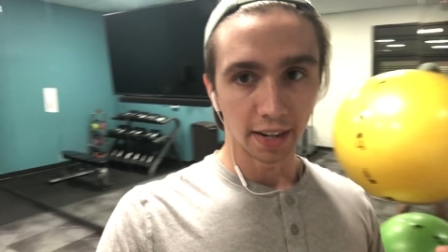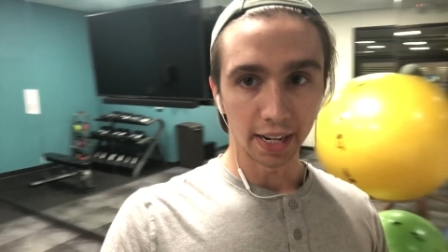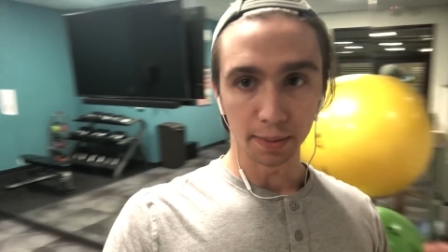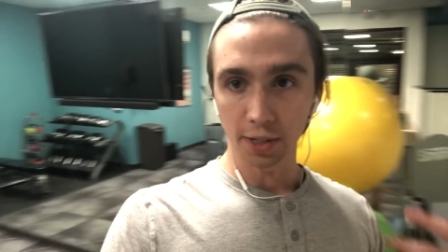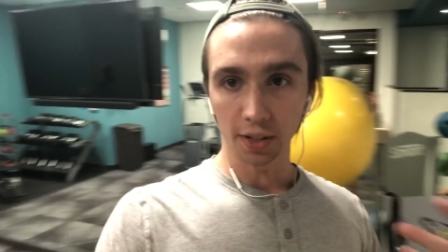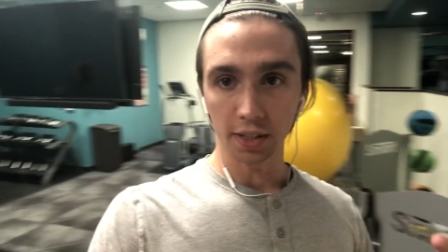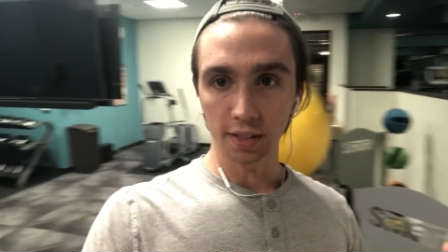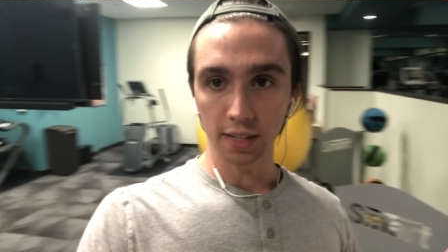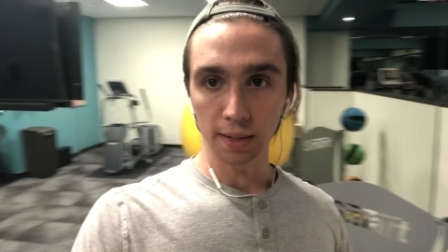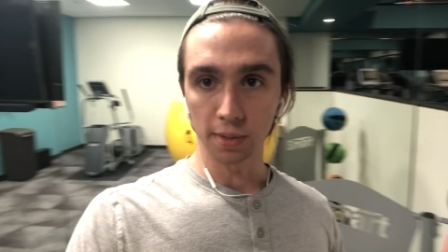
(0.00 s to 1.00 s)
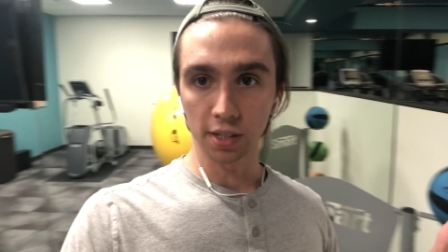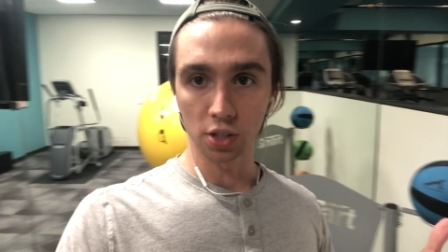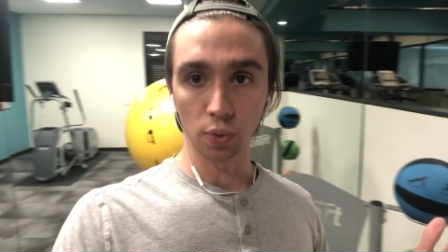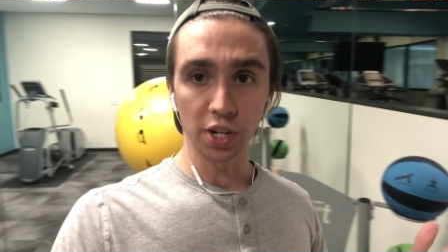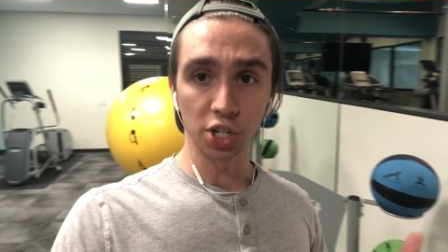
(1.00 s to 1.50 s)
And I'm still at the same
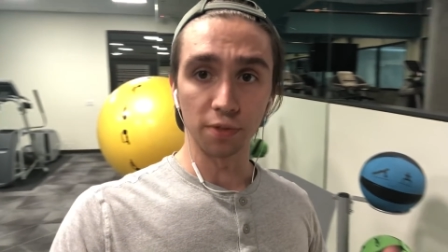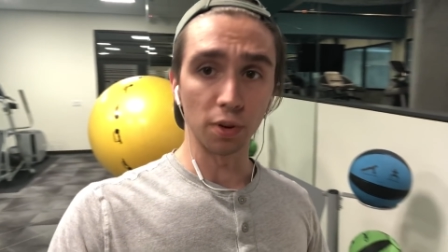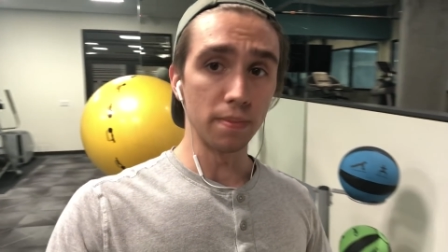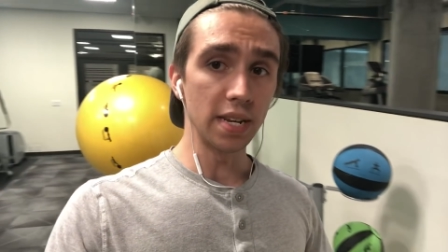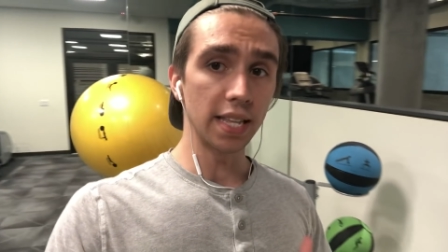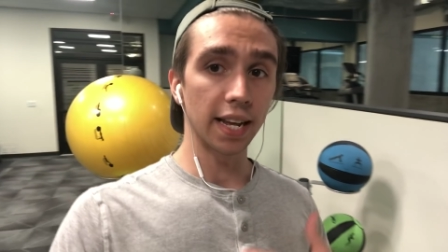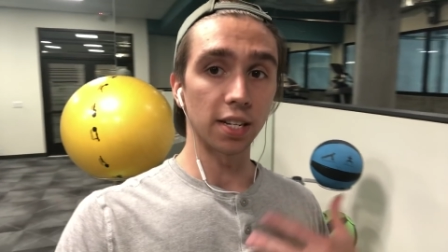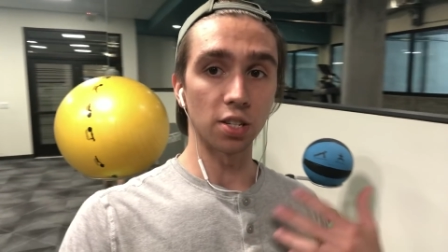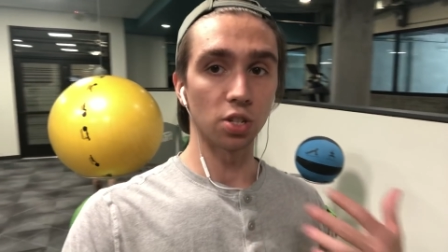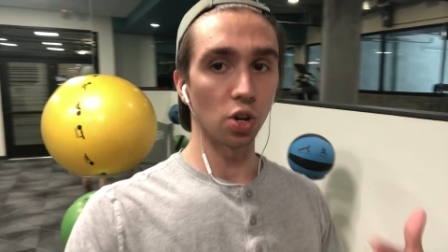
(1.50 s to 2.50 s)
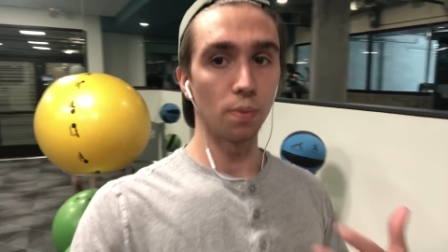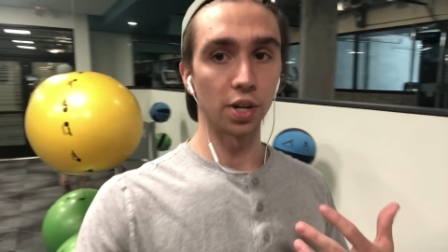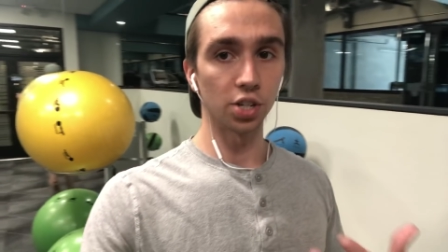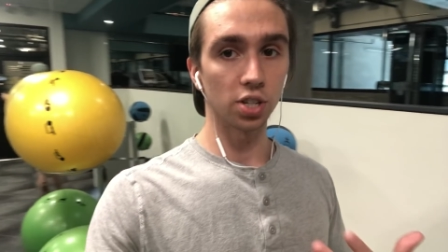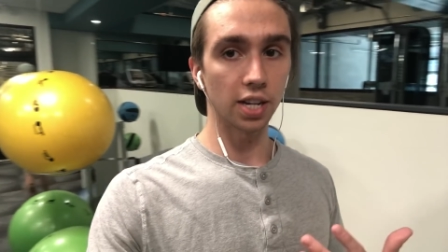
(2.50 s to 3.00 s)
situation. For me, that is so
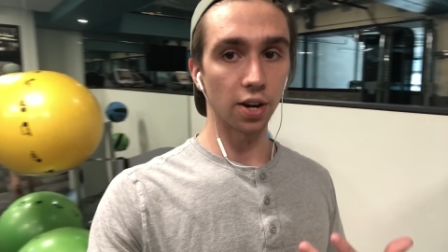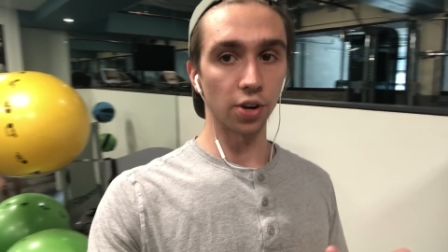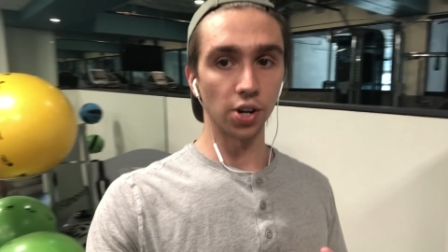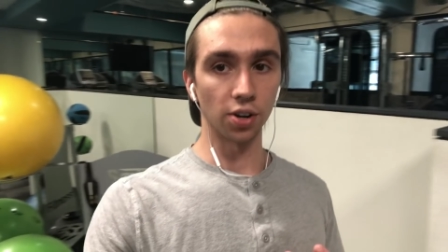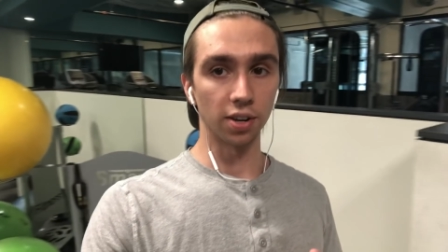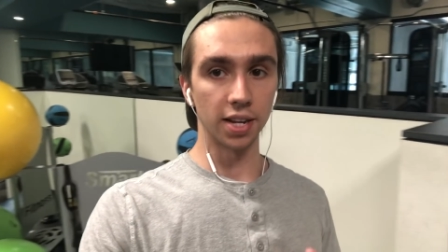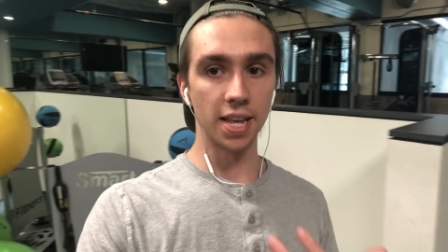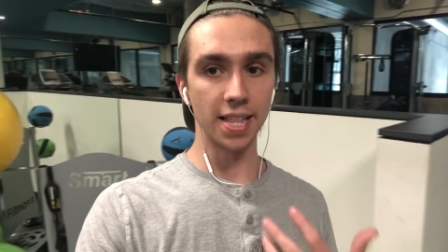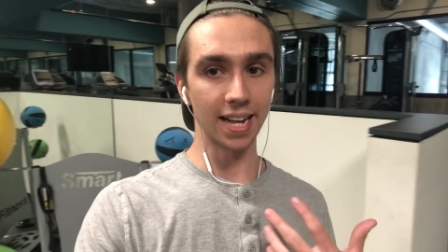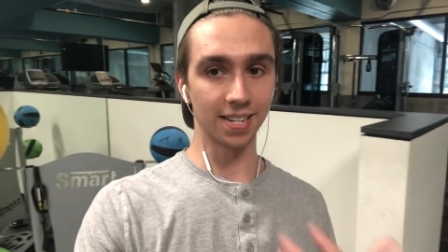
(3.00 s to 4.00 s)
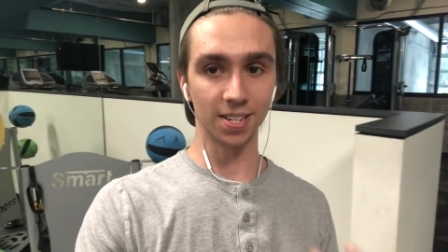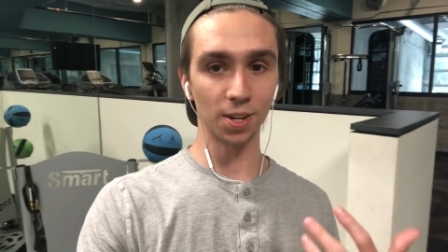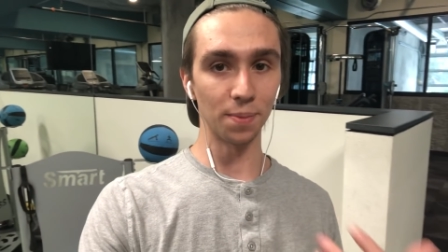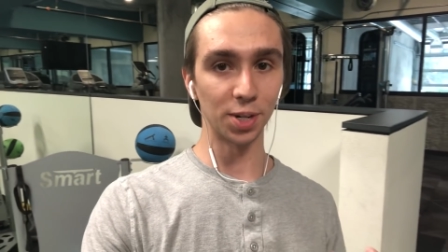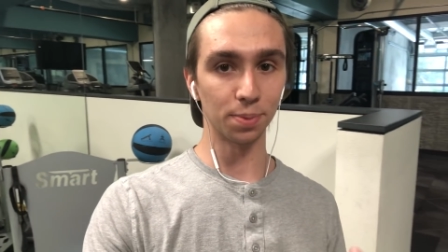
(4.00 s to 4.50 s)
much scarier. And that's
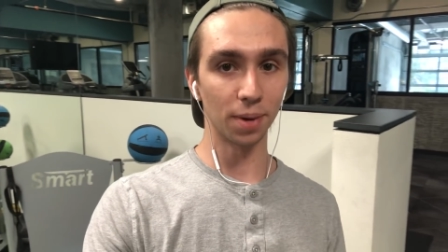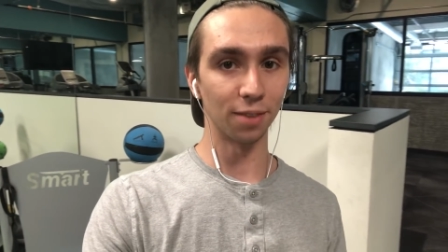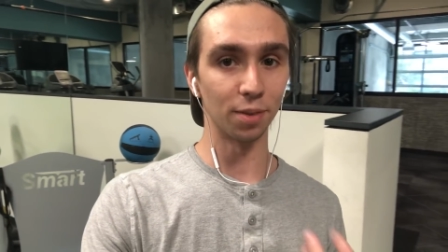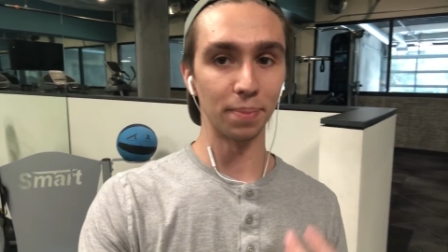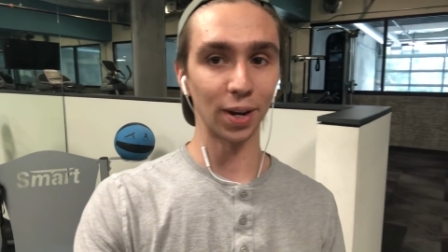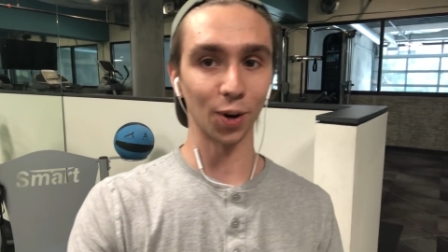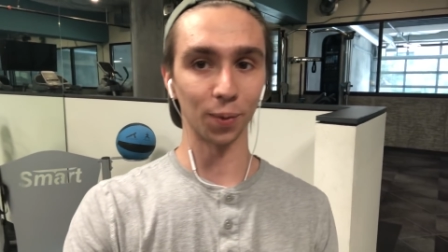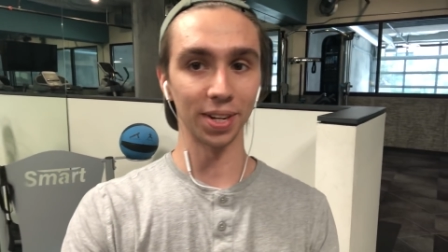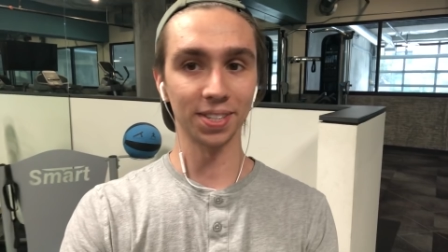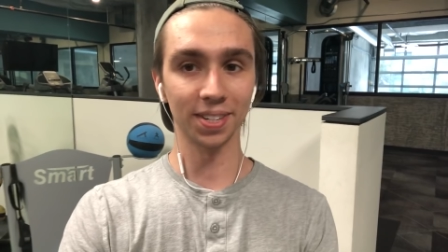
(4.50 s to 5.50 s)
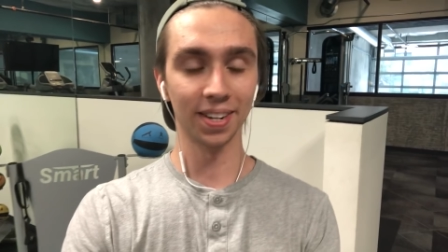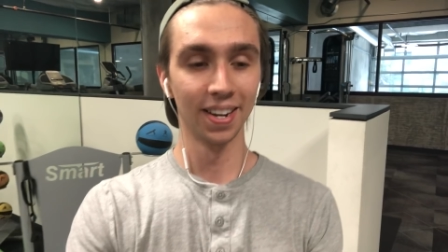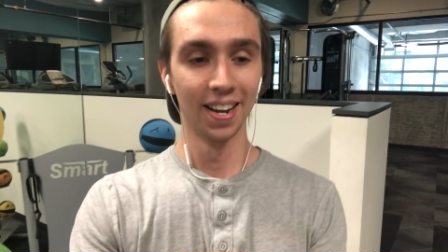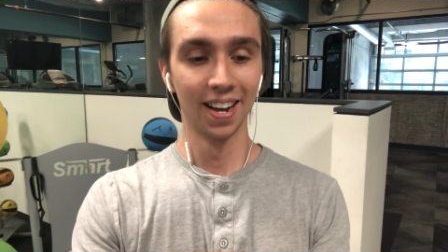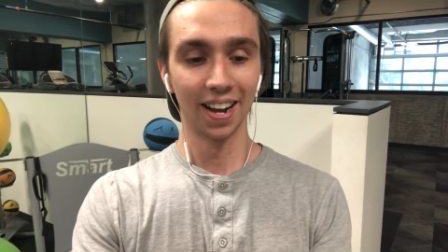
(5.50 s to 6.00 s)
so much of a bigger risk
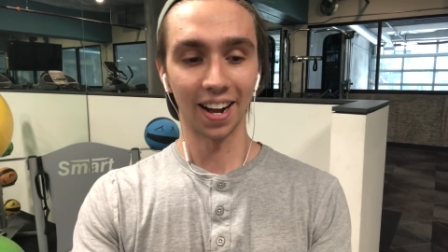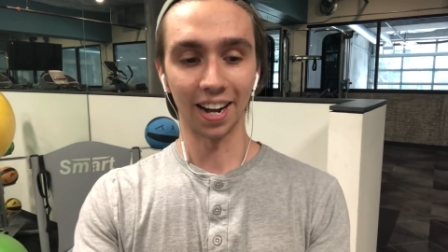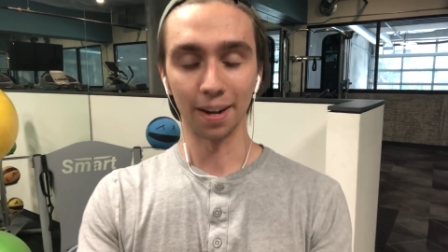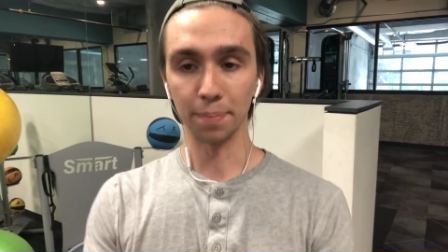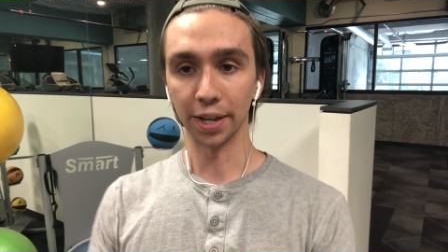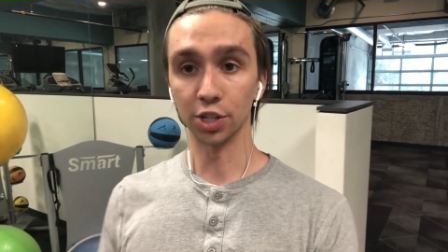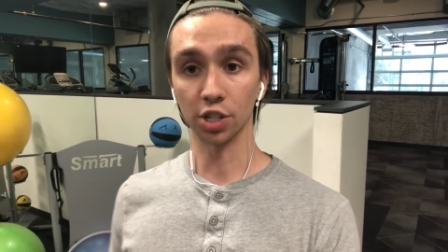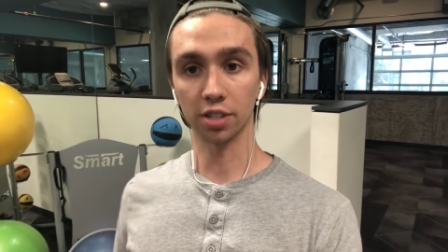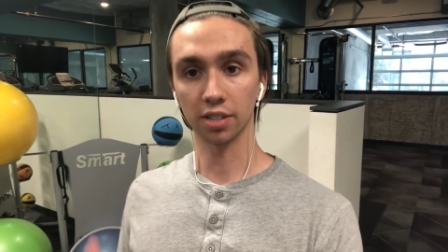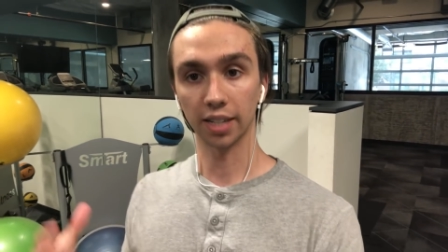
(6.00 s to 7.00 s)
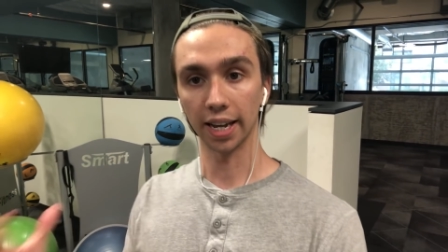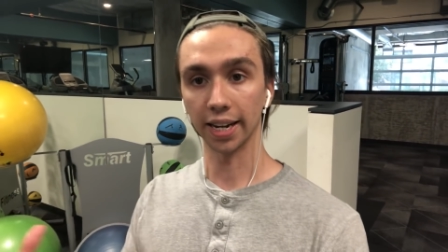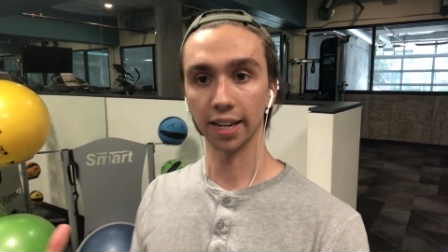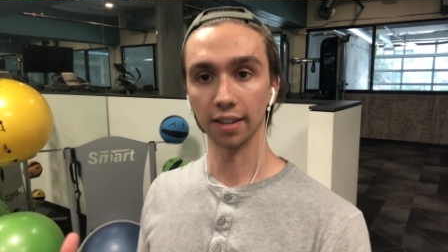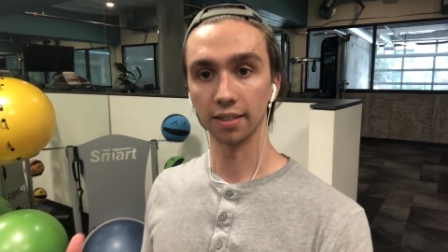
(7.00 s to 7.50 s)
than just
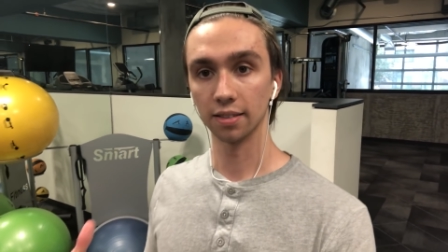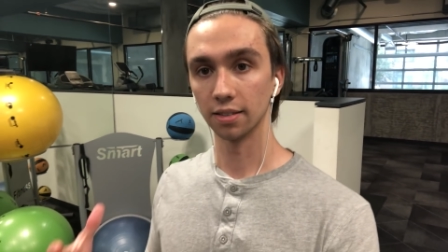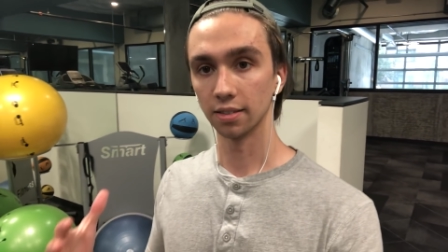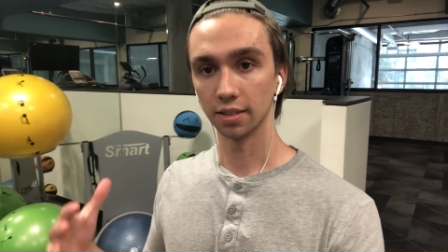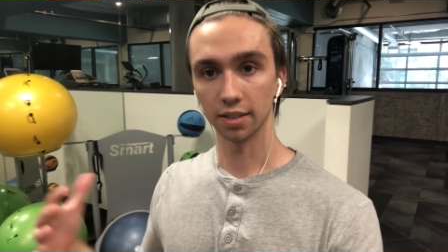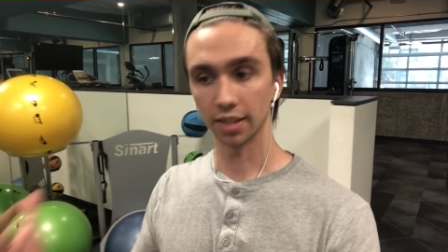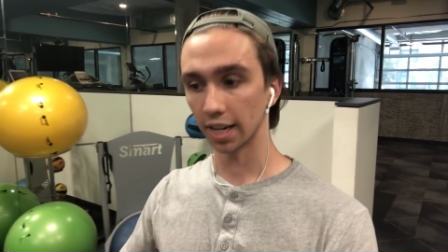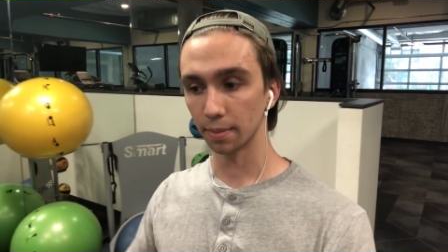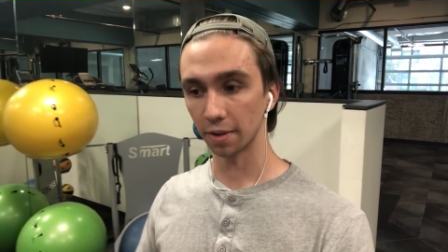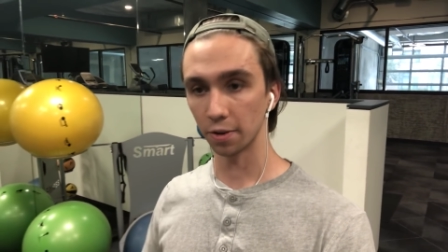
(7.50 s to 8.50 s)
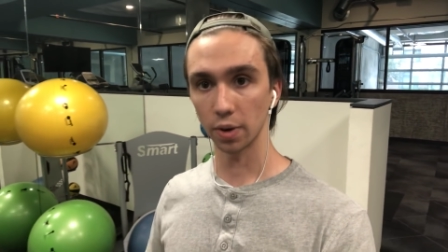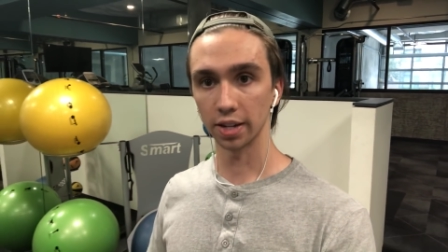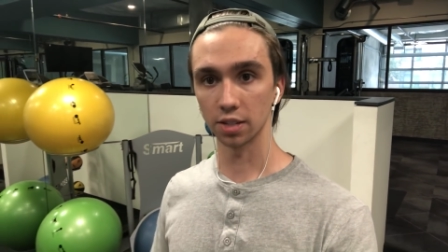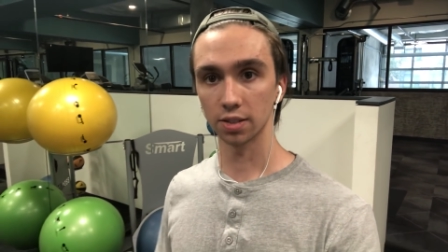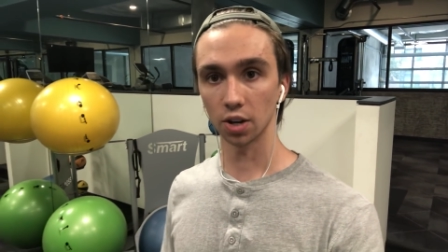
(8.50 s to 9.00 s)
getting my feet wet
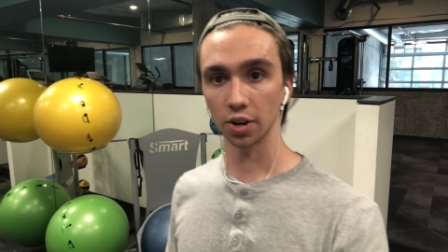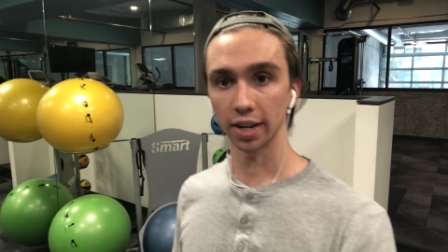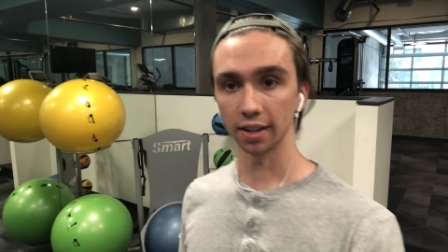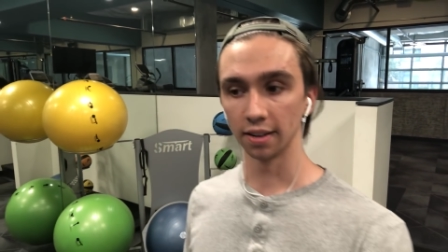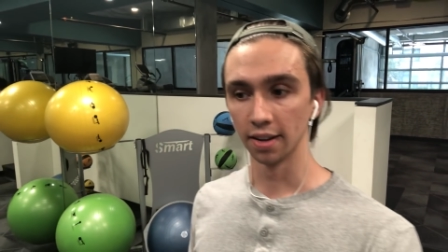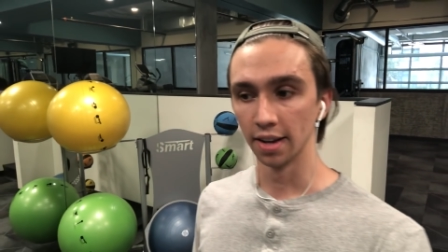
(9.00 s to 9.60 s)
and starting.